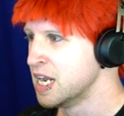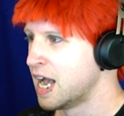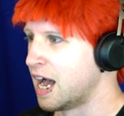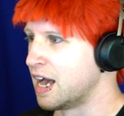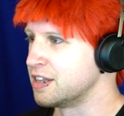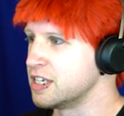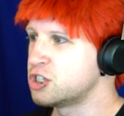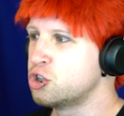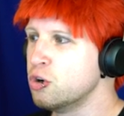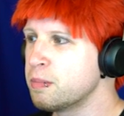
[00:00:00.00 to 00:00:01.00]
Uh, the
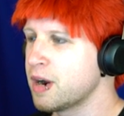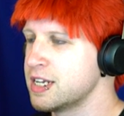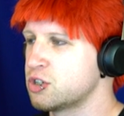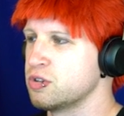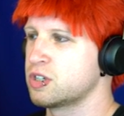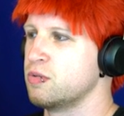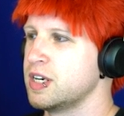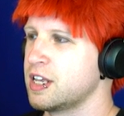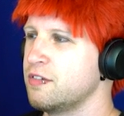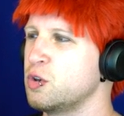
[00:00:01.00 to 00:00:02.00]
Tomb Raiser is going
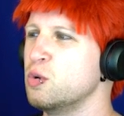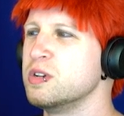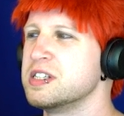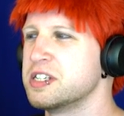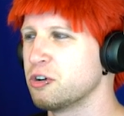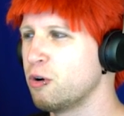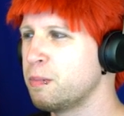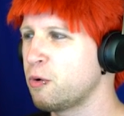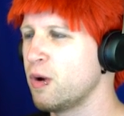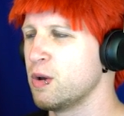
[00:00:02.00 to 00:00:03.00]
to give you
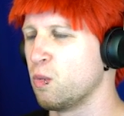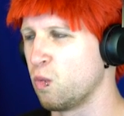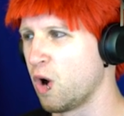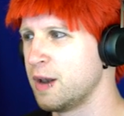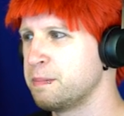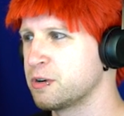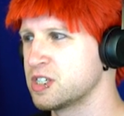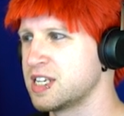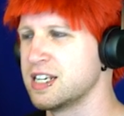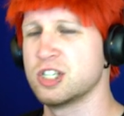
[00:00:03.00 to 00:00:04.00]

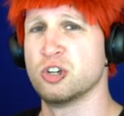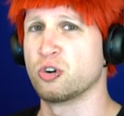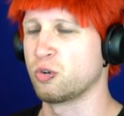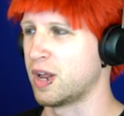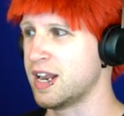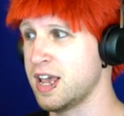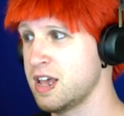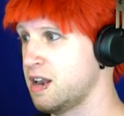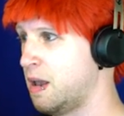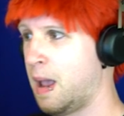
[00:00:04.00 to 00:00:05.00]
0.1% to your crit
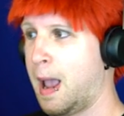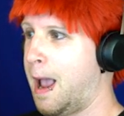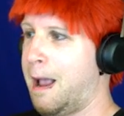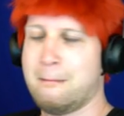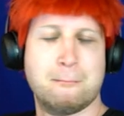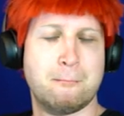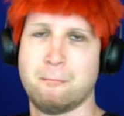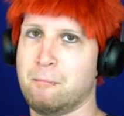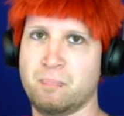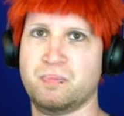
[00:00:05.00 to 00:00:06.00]
hit.
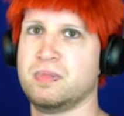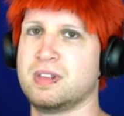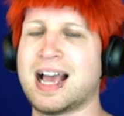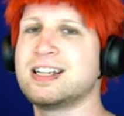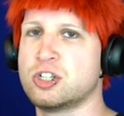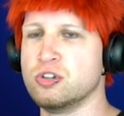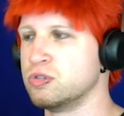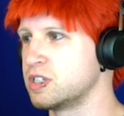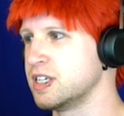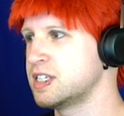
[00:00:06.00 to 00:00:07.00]
That's
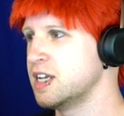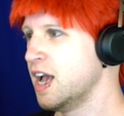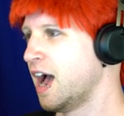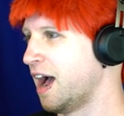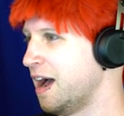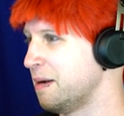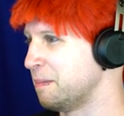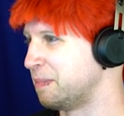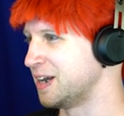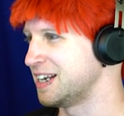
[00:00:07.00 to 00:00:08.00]
useless.
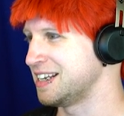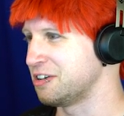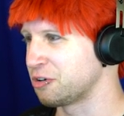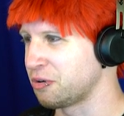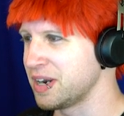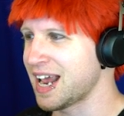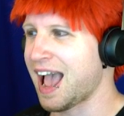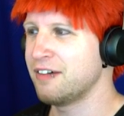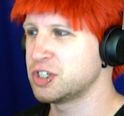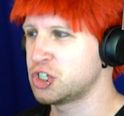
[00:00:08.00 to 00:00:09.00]
Um, but you're going to
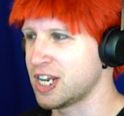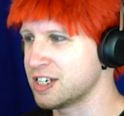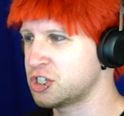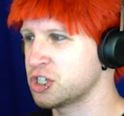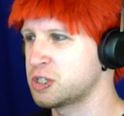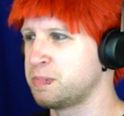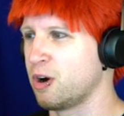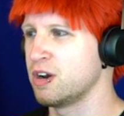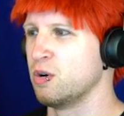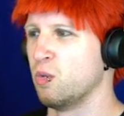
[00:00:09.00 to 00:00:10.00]
have a chance to
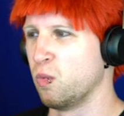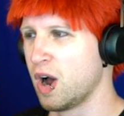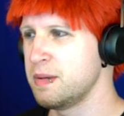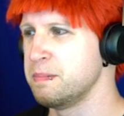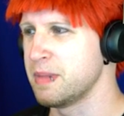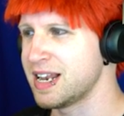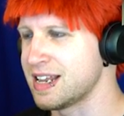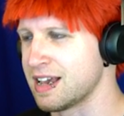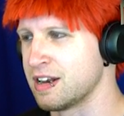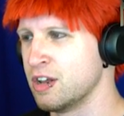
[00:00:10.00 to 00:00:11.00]
spawn one
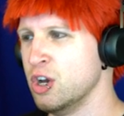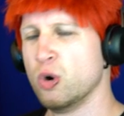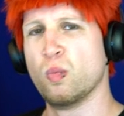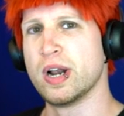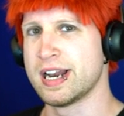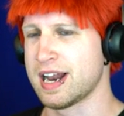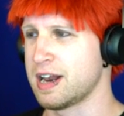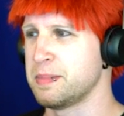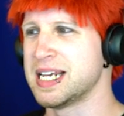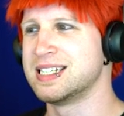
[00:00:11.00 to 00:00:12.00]
minion when an
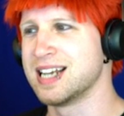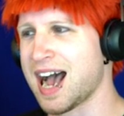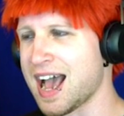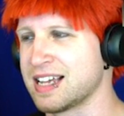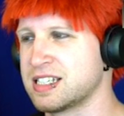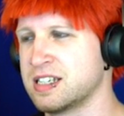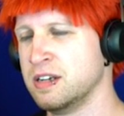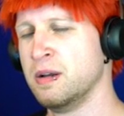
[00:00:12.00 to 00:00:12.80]
enemy dies.